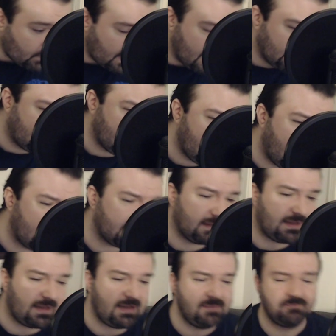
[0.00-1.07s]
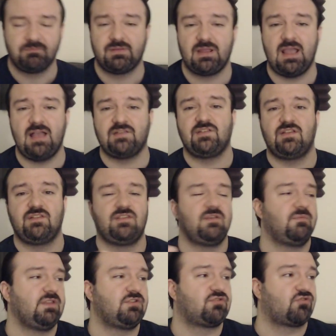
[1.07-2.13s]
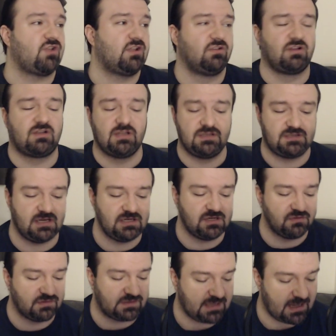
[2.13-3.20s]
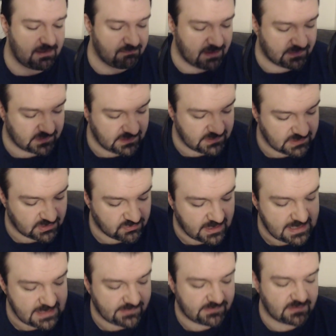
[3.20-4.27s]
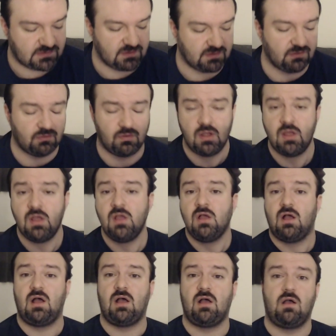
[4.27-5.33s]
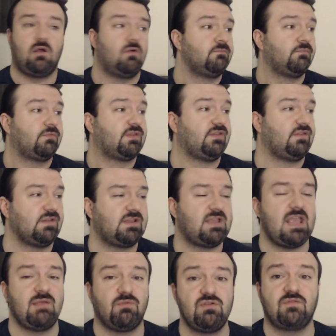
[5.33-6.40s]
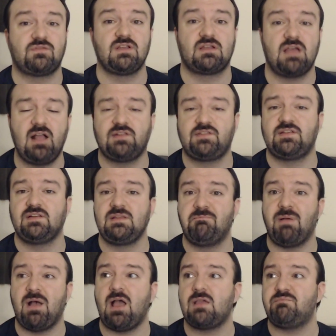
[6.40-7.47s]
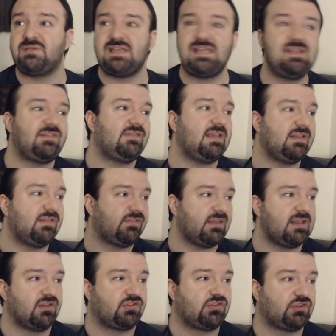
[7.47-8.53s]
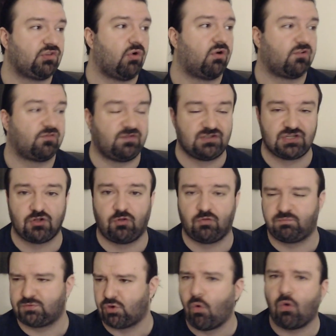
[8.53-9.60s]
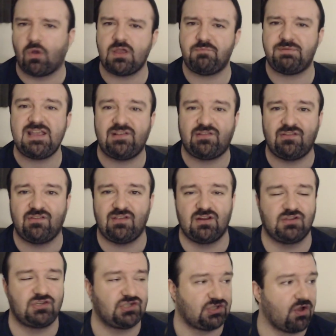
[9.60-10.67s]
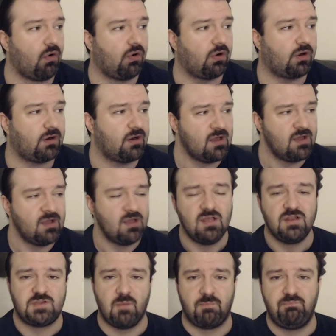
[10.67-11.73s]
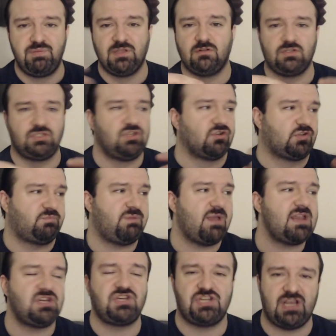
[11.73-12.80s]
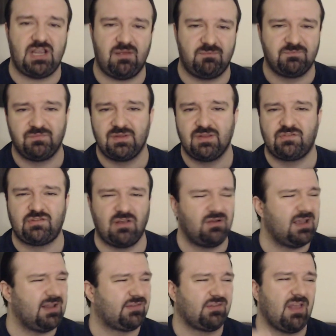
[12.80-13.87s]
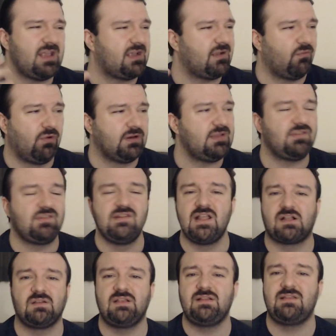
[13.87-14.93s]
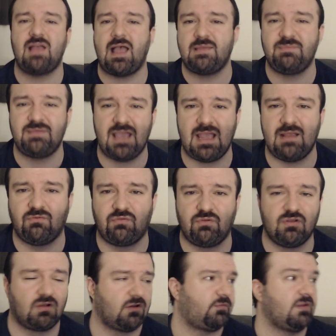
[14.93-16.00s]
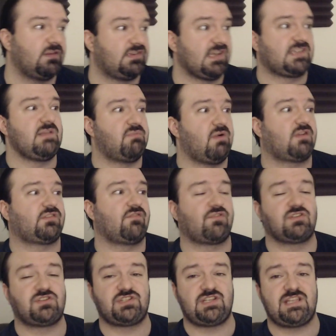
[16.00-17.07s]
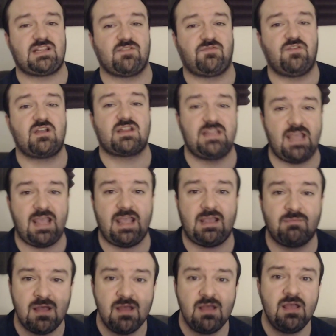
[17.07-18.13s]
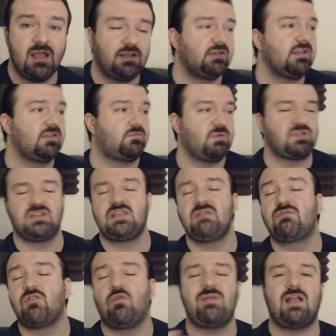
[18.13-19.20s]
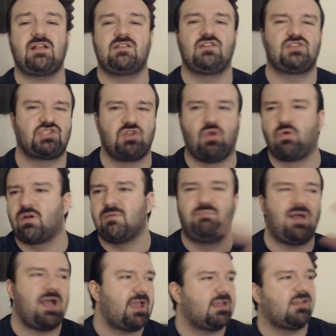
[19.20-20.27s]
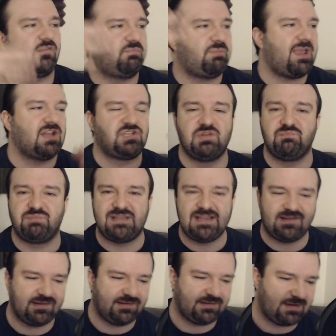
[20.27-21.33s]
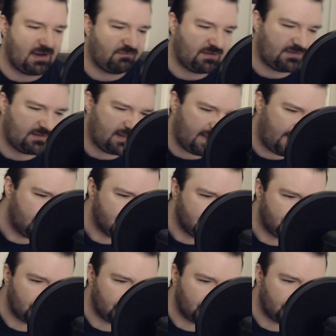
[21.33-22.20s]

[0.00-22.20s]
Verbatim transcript: And sadly, as the, the trailer continues, the game basically degrades into, oh, this is a game where you have to constantly buy pieces in a store, physical toy pieces in a store to build your spaceship. So it's like one of these nickel and dime games where you're going to spend 60 bucks up front just to get the fucking game, and then they expect you to keep going back to the store and buying expansion pieces and everything.